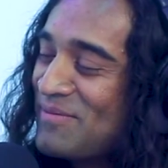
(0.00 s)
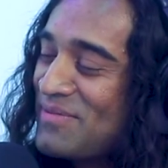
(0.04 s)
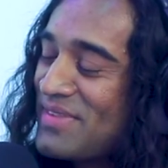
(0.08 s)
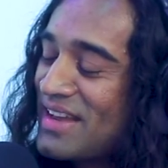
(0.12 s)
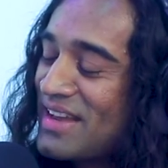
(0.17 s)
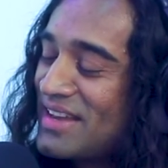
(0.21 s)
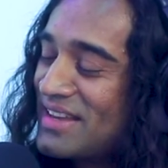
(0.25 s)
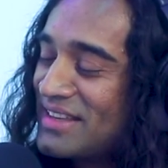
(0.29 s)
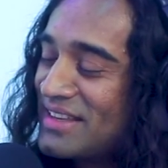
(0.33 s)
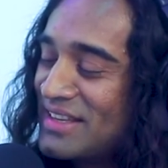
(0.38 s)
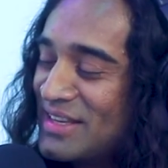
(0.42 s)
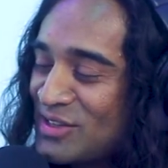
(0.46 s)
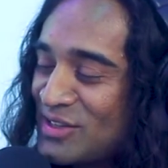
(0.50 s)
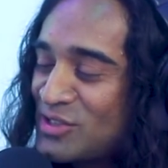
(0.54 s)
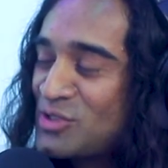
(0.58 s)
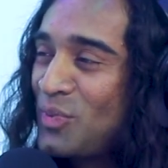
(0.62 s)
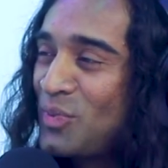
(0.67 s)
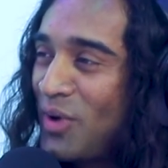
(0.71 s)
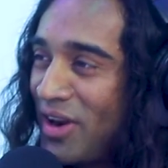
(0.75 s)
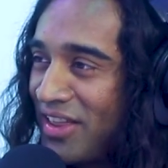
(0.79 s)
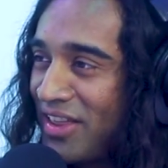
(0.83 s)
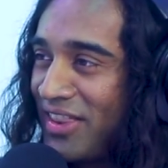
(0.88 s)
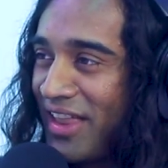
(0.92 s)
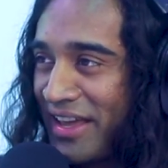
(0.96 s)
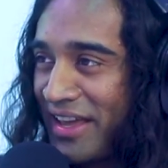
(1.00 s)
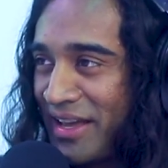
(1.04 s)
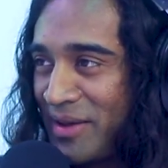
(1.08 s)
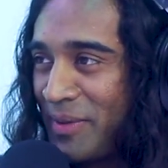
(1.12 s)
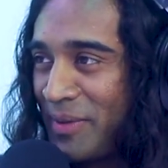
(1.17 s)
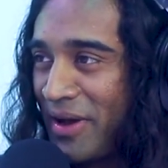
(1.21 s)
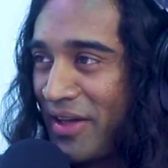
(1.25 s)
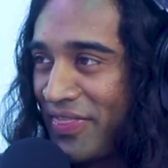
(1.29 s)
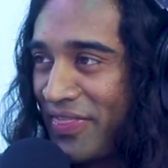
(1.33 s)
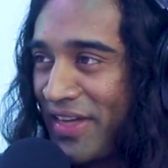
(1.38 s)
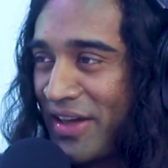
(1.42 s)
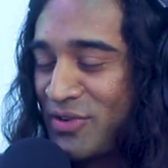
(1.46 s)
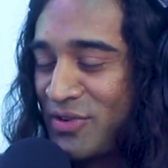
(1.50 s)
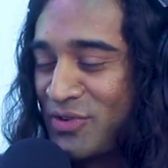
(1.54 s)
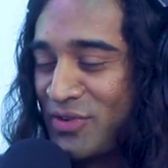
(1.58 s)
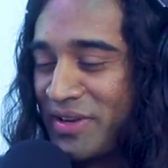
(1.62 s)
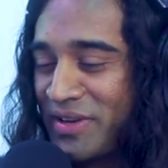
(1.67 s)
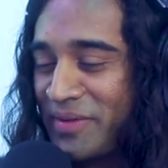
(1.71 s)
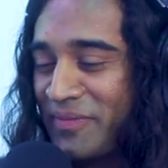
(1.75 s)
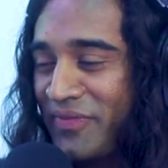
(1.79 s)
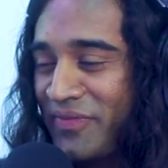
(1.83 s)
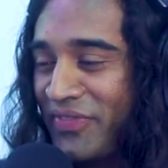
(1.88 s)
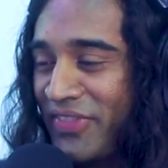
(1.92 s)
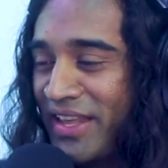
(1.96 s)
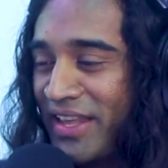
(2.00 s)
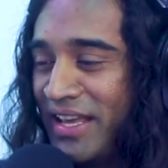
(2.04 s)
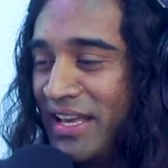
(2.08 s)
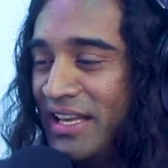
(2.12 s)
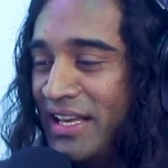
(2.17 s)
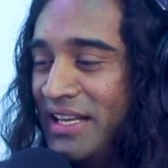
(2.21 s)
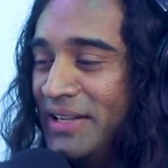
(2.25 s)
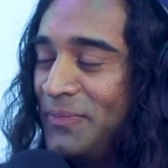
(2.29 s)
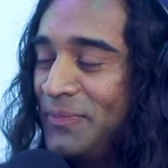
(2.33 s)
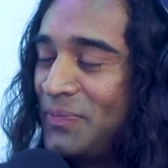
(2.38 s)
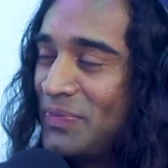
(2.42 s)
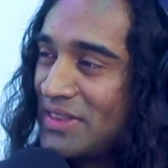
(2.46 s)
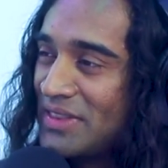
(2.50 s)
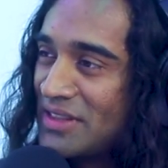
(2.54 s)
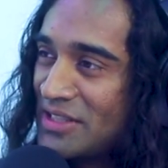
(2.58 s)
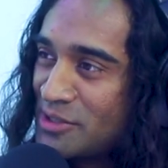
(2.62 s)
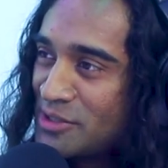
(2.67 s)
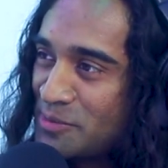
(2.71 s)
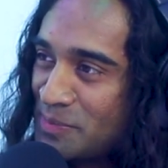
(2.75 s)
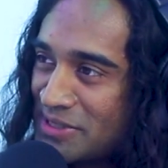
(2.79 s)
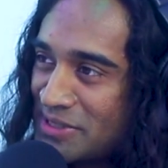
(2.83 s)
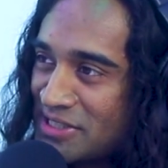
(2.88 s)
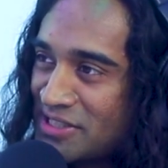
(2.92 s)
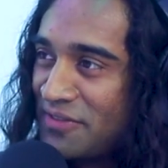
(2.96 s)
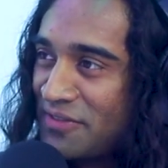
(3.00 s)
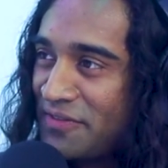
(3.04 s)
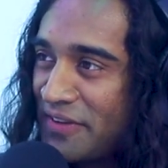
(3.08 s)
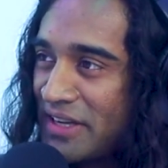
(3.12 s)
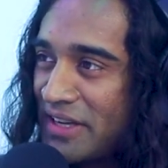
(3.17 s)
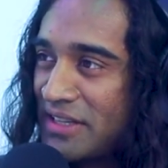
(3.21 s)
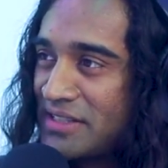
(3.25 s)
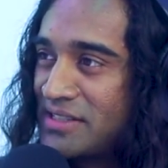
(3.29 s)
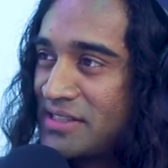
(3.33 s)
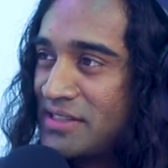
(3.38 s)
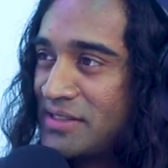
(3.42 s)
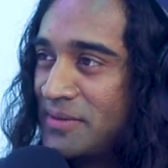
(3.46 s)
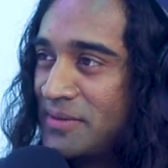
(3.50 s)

here's what I like about that dream: the specifics.